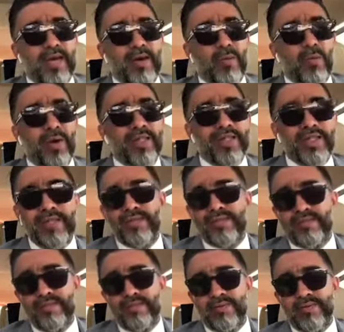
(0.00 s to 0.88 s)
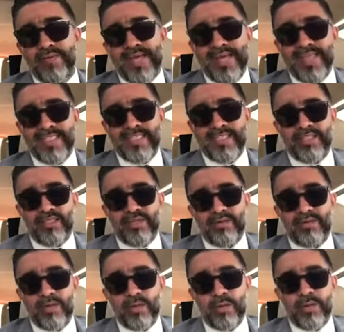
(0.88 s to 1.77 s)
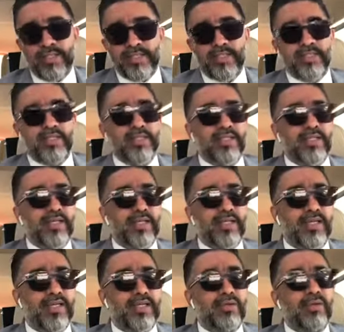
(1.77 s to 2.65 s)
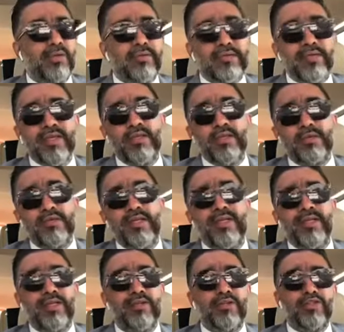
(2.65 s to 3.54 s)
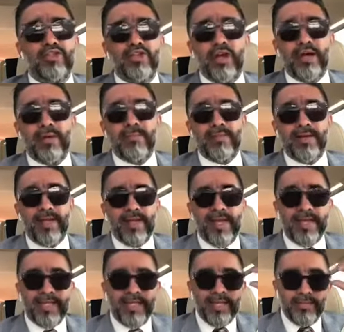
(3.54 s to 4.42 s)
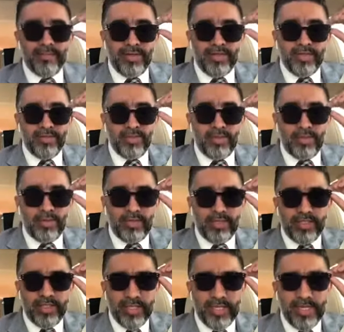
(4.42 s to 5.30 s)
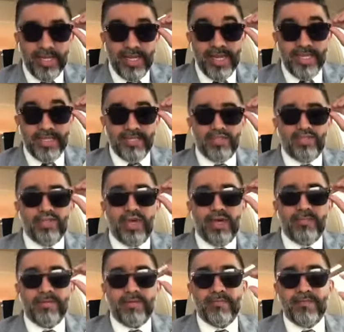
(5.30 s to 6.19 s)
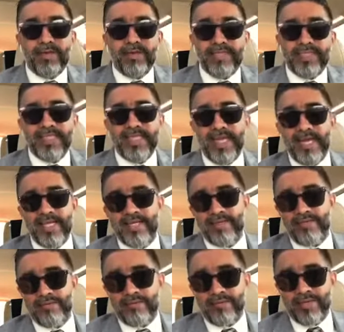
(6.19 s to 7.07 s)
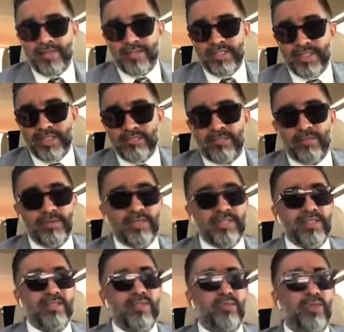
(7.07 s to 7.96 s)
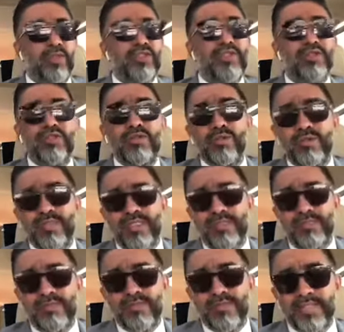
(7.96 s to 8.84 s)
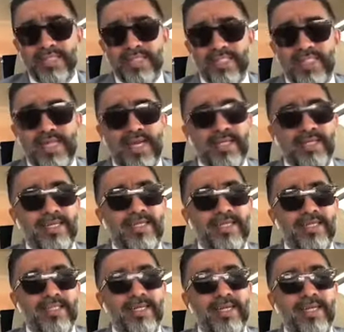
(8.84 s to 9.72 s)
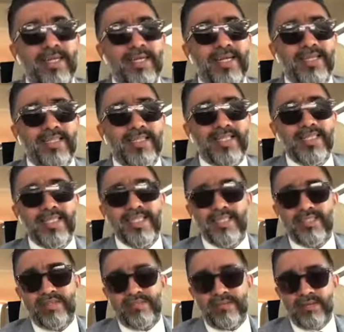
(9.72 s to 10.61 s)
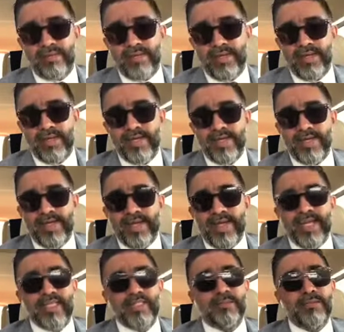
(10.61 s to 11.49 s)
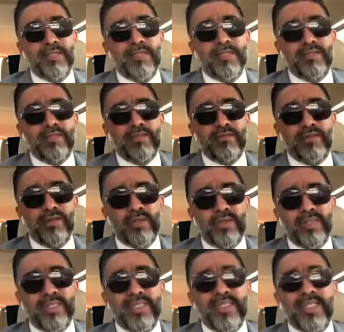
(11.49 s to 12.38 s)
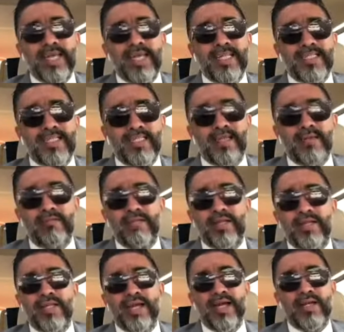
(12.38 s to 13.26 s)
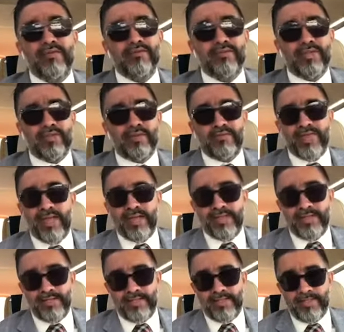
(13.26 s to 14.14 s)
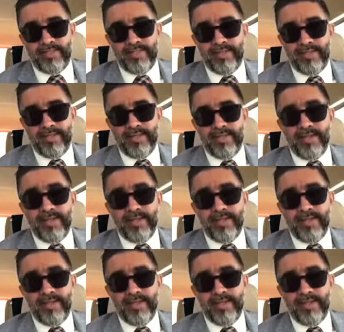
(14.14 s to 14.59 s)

when the interviewer asks you a question, you think you did a good job. And then when you don't land the job, you're very sad and you're very disappointed. What you don't seem to understand is this interviewer has been interviewing tens, if not hundreds of candidates.